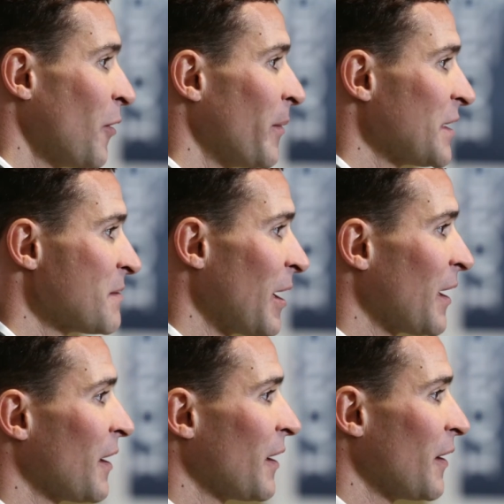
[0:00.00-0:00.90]
For me, it's
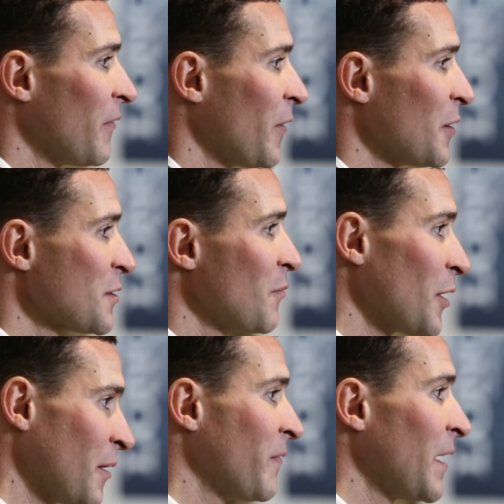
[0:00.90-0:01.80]
my uh, first
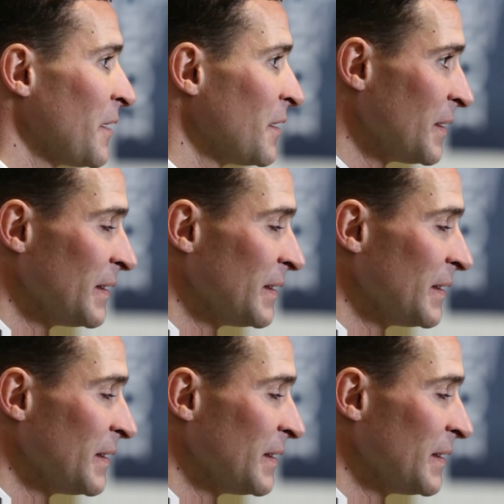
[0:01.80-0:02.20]
World Cup final